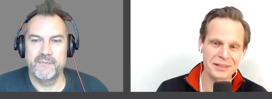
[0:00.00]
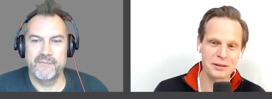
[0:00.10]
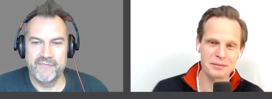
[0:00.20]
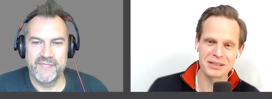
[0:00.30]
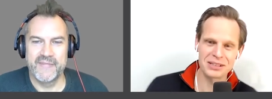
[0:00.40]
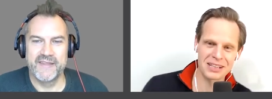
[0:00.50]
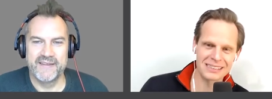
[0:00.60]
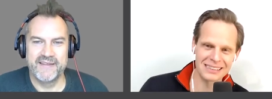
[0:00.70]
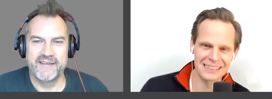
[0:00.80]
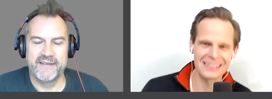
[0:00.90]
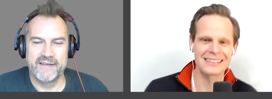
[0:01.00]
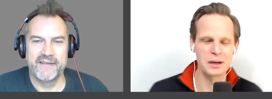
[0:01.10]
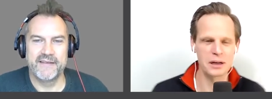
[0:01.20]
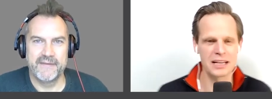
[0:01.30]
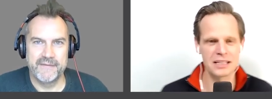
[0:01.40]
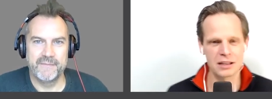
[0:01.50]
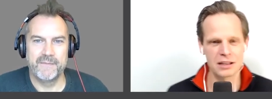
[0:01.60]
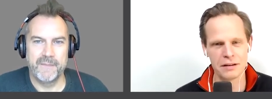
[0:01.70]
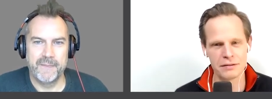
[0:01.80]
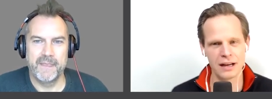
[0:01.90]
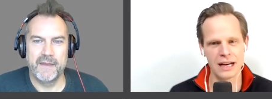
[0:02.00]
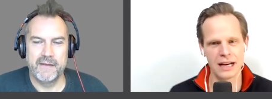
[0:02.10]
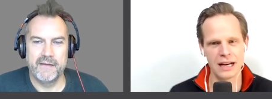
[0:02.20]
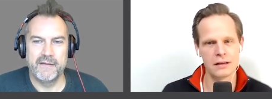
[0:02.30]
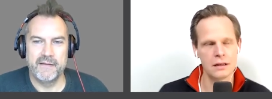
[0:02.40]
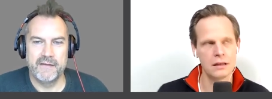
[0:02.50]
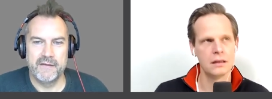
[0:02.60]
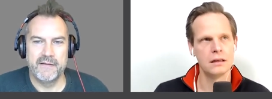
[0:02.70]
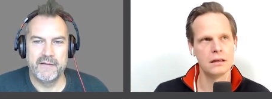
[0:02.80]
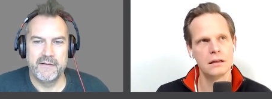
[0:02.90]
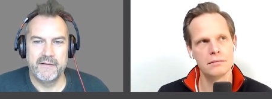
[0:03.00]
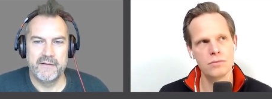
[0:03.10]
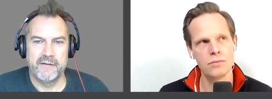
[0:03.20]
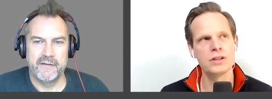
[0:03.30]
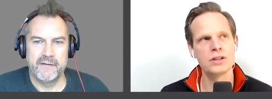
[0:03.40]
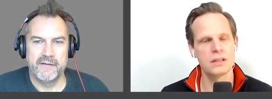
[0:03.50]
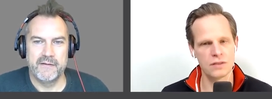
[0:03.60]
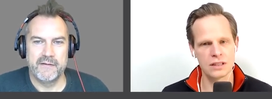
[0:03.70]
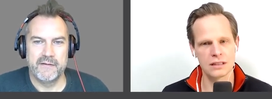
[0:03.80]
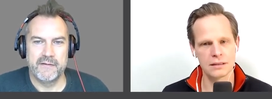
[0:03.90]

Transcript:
Speaker 1: corporate structures. It does go against the grain for how most of us,